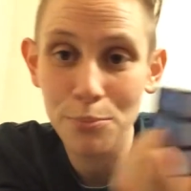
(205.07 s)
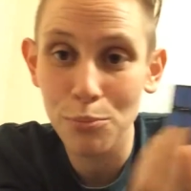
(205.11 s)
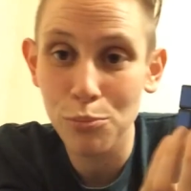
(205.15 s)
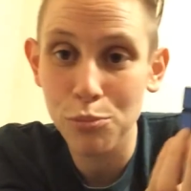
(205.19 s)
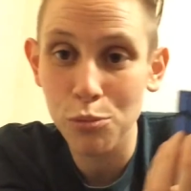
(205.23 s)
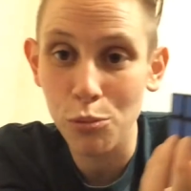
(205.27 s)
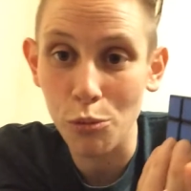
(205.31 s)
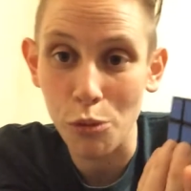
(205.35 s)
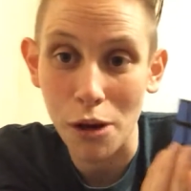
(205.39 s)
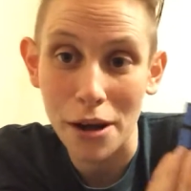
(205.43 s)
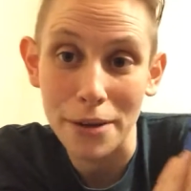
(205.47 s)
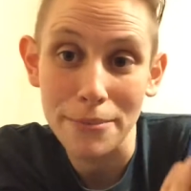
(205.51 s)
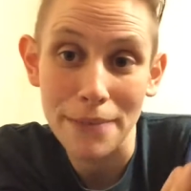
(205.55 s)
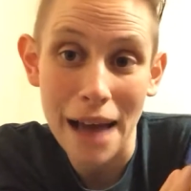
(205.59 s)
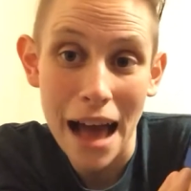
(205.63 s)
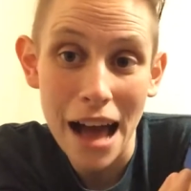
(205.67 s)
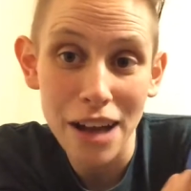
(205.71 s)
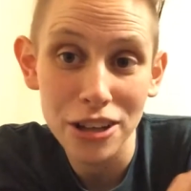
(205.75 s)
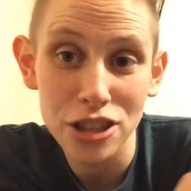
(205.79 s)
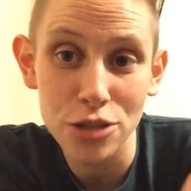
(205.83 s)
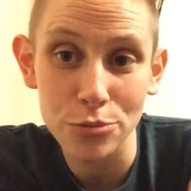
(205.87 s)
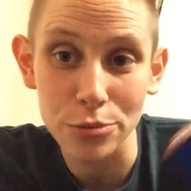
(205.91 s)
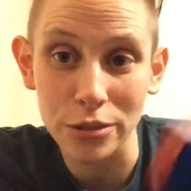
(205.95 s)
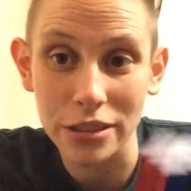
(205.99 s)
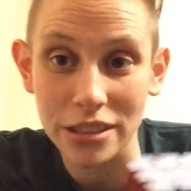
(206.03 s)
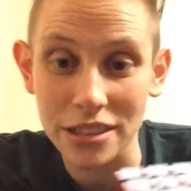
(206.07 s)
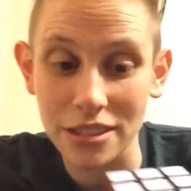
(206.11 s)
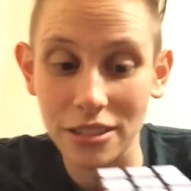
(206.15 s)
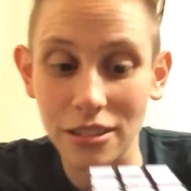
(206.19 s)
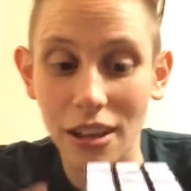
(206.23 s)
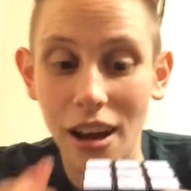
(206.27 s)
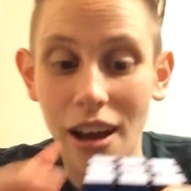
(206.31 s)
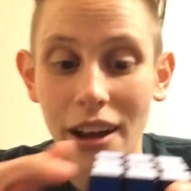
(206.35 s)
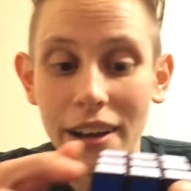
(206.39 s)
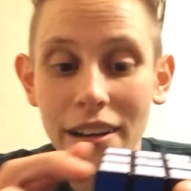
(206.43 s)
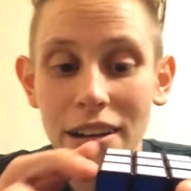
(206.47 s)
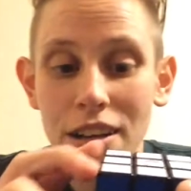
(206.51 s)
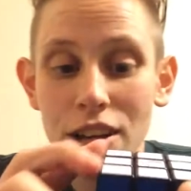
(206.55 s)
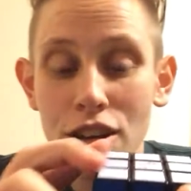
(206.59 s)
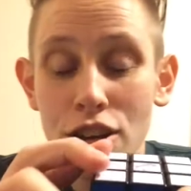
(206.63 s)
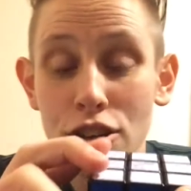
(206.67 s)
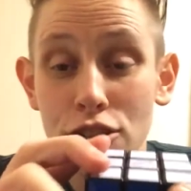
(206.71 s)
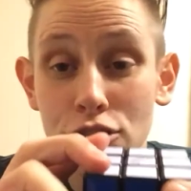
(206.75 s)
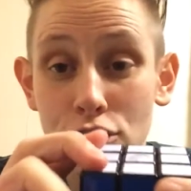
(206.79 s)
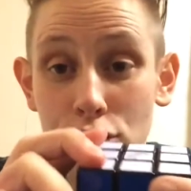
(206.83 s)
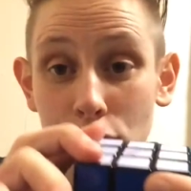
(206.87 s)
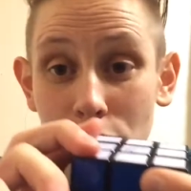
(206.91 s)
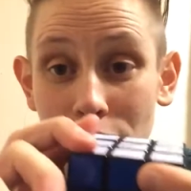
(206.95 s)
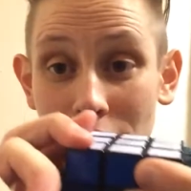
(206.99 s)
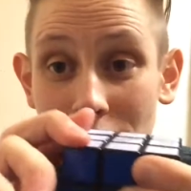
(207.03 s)
what algebra is a lot.
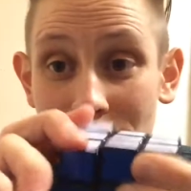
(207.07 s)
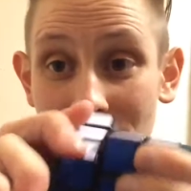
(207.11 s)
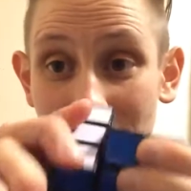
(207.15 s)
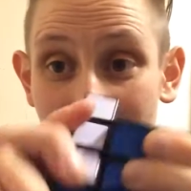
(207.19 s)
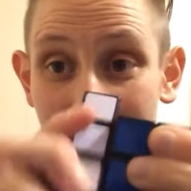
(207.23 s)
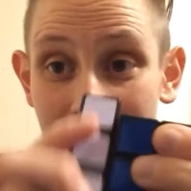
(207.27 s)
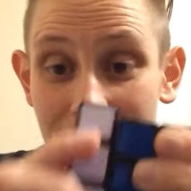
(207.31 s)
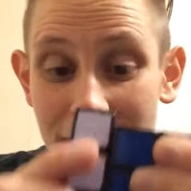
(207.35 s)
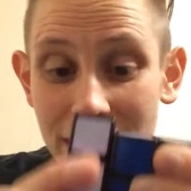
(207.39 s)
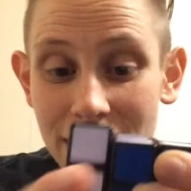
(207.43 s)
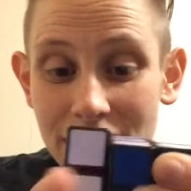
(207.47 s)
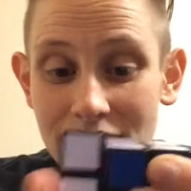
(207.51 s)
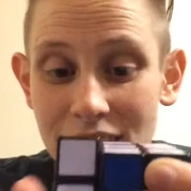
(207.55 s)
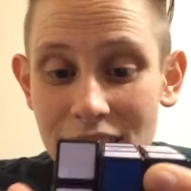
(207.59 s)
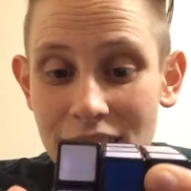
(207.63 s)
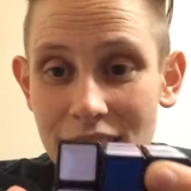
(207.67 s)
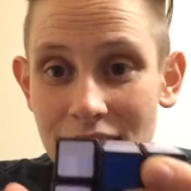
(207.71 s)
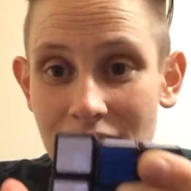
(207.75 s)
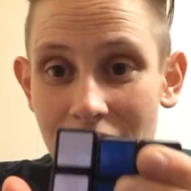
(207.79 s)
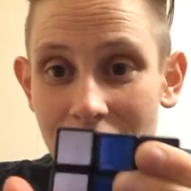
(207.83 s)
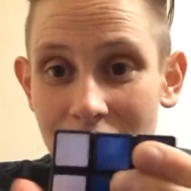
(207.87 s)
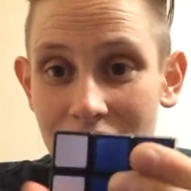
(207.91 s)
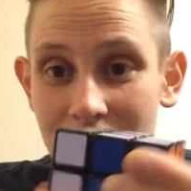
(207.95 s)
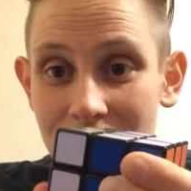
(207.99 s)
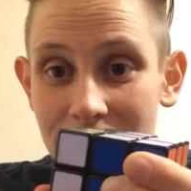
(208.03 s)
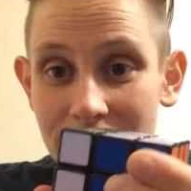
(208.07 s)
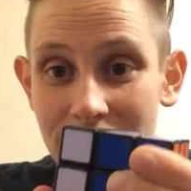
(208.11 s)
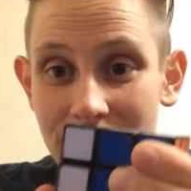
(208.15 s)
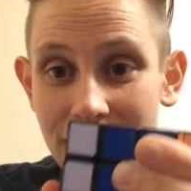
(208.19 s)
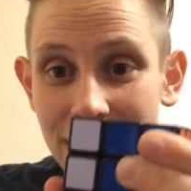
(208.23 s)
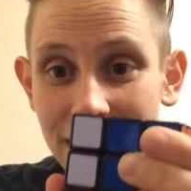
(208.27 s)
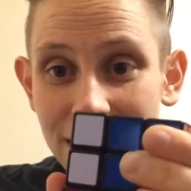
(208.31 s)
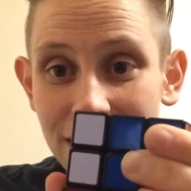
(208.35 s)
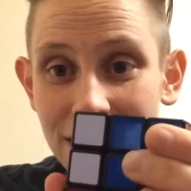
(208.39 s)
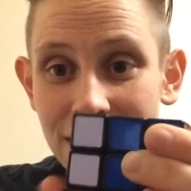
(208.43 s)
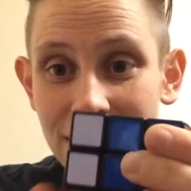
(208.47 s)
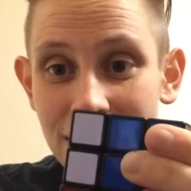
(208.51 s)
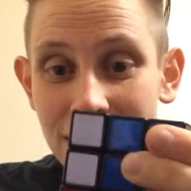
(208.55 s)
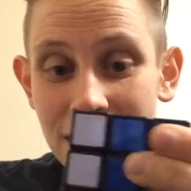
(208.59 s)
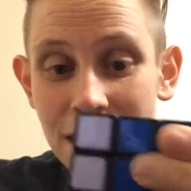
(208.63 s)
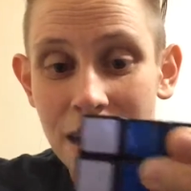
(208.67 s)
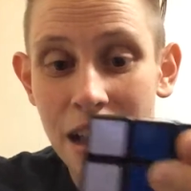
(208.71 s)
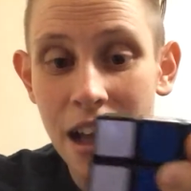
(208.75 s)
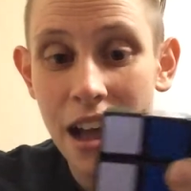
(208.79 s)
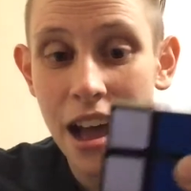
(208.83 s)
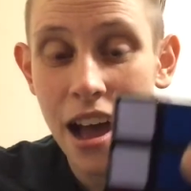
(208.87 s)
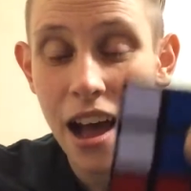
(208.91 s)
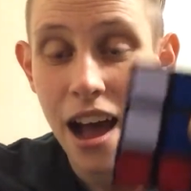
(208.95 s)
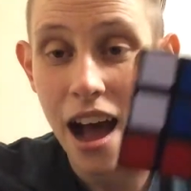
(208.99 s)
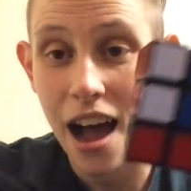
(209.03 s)
So if I've done this and then this,
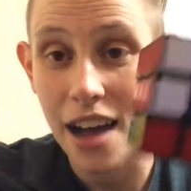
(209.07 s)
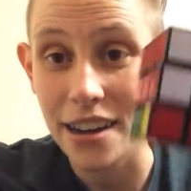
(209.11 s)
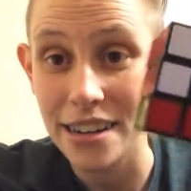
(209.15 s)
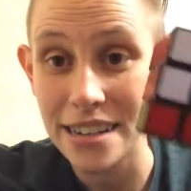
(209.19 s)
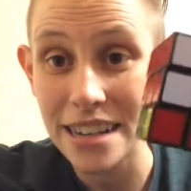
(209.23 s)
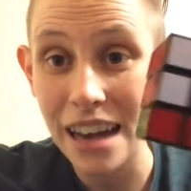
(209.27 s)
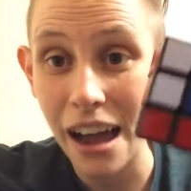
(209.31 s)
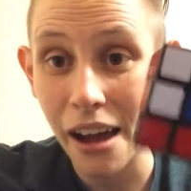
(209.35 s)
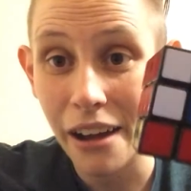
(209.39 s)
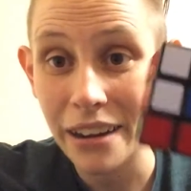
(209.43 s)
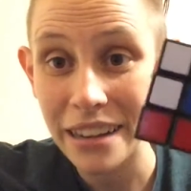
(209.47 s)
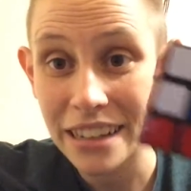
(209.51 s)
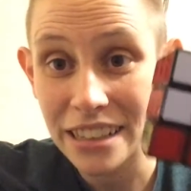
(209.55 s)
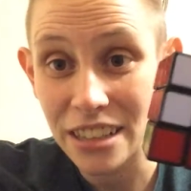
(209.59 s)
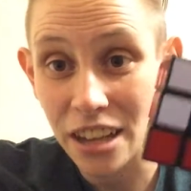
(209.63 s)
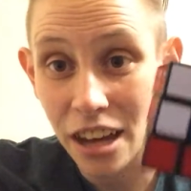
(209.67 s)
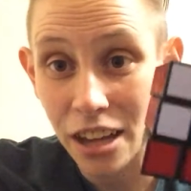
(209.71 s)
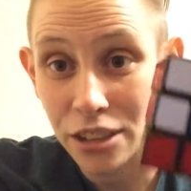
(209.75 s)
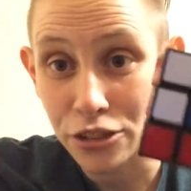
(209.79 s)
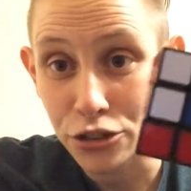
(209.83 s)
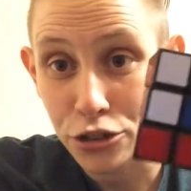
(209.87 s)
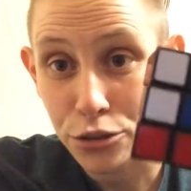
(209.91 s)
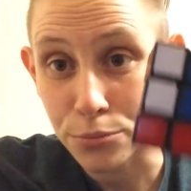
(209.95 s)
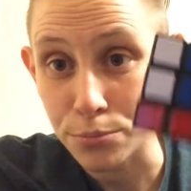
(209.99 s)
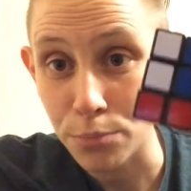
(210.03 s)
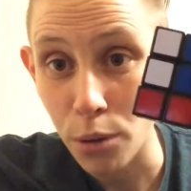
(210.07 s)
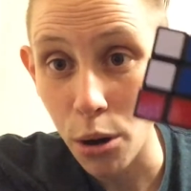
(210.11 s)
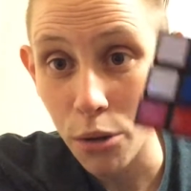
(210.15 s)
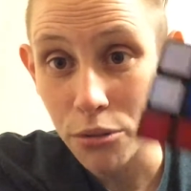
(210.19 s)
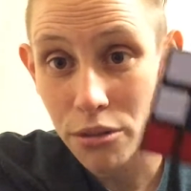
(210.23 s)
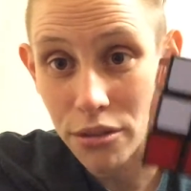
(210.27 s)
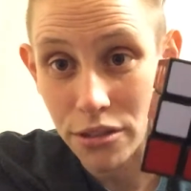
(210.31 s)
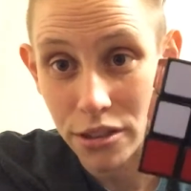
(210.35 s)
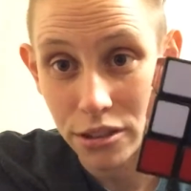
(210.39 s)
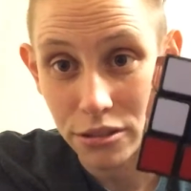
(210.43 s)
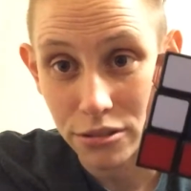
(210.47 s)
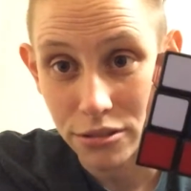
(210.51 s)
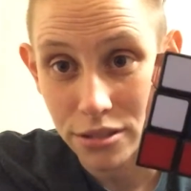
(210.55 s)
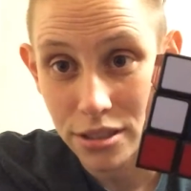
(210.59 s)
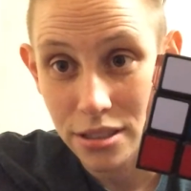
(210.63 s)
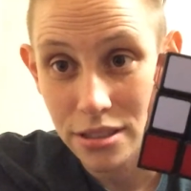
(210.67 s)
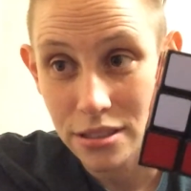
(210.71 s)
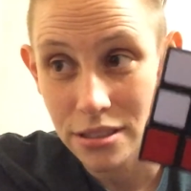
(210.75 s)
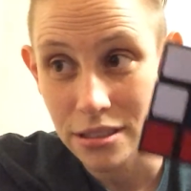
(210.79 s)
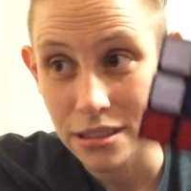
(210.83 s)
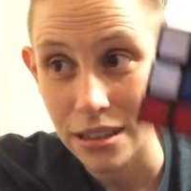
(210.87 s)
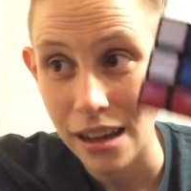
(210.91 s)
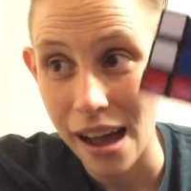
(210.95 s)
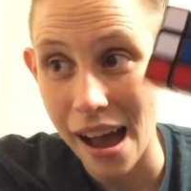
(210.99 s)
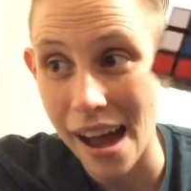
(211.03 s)
now I need to undo both of those.
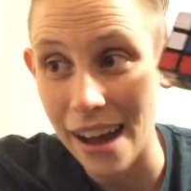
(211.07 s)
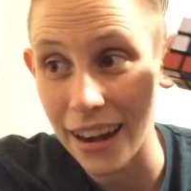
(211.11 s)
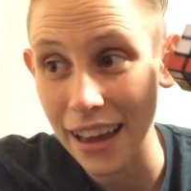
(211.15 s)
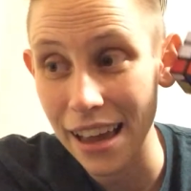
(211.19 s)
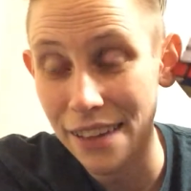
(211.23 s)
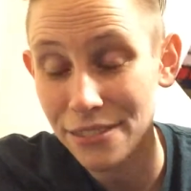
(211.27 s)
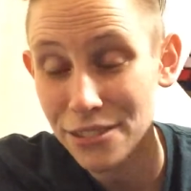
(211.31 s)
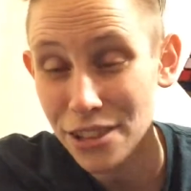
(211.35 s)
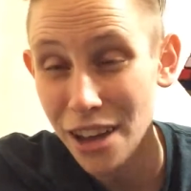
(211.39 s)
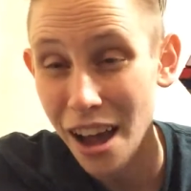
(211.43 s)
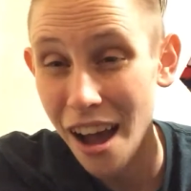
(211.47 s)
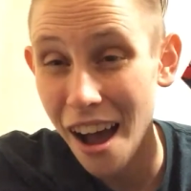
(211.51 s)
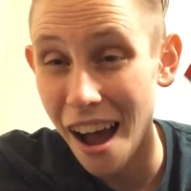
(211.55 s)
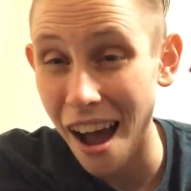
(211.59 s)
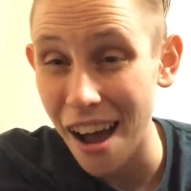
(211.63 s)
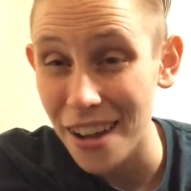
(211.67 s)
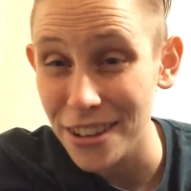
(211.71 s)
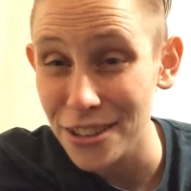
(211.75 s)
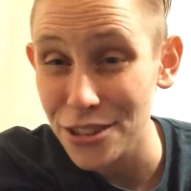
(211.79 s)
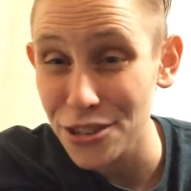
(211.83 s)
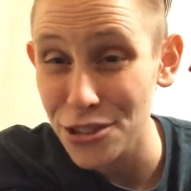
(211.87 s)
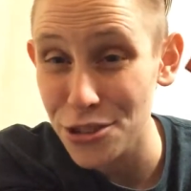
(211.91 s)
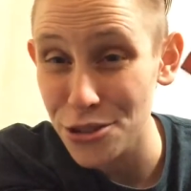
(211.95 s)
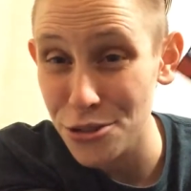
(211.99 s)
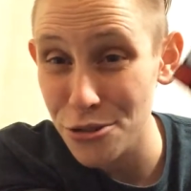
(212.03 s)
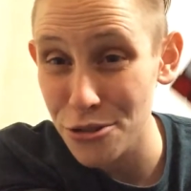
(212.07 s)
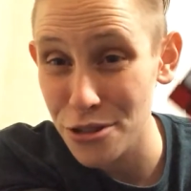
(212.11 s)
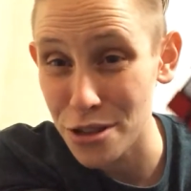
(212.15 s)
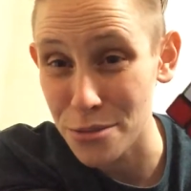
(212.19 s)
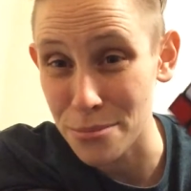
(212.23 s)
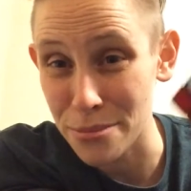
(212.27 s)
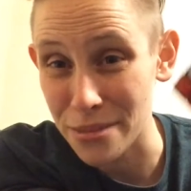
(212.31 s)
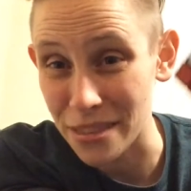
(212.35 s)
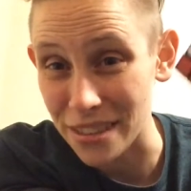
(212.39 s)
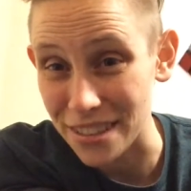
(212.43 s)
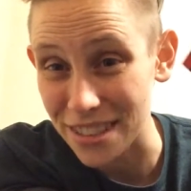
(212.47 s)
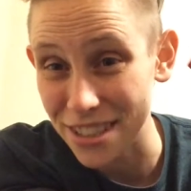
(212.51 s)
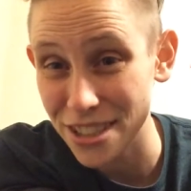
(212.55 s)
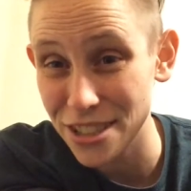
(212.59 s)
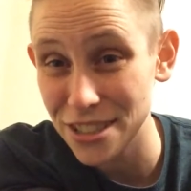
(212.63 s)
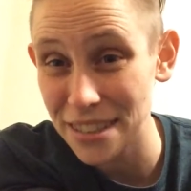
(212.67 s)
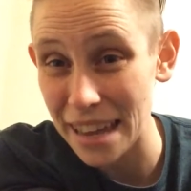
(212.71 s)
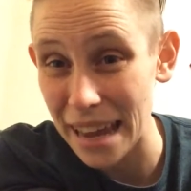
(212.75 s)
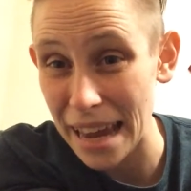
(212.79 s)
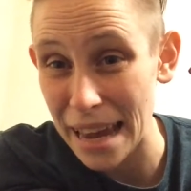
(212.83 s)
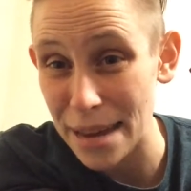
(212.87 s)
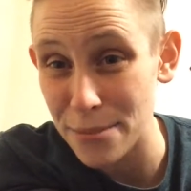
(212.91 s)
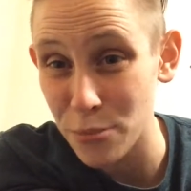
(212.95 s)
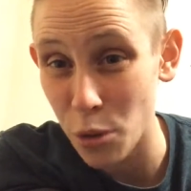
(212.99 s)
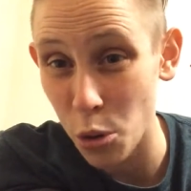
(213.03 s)
And I have to undo them in the
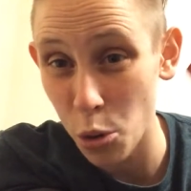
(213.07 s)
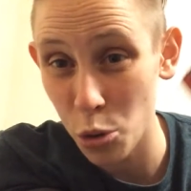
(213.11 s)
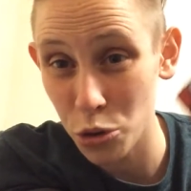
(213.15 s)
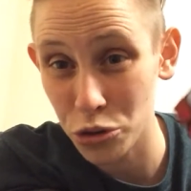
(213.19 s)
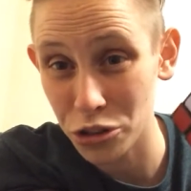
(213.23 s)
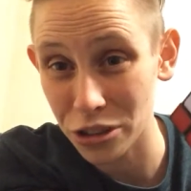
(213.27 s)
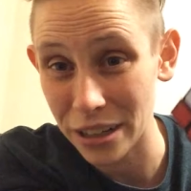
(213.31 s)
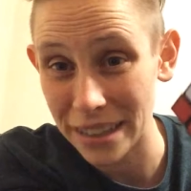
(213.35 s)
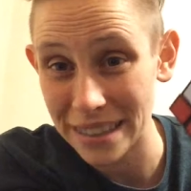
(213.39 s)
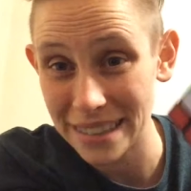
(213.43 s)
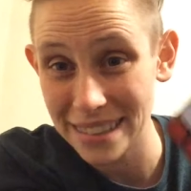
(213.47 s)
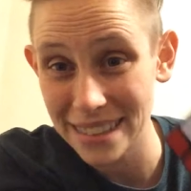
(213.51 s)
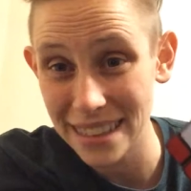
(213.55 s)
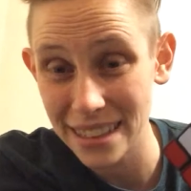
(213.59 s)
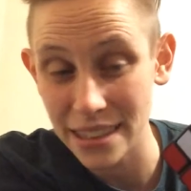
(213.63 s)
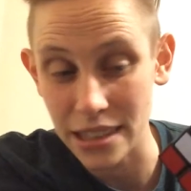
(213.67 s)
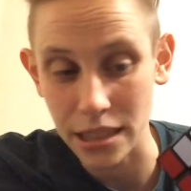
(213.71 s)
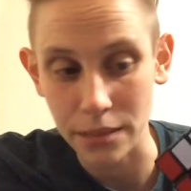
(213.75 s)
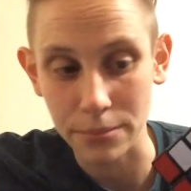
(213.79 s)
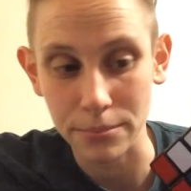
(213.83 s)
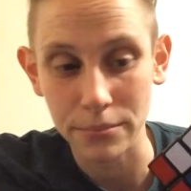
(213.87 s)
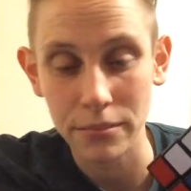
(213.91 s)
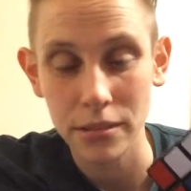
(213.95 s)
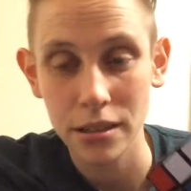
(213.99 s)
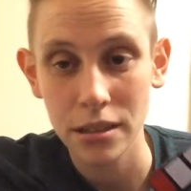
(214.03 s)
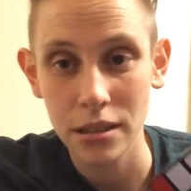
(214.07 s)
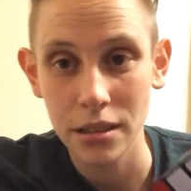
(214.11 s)
same order I did them.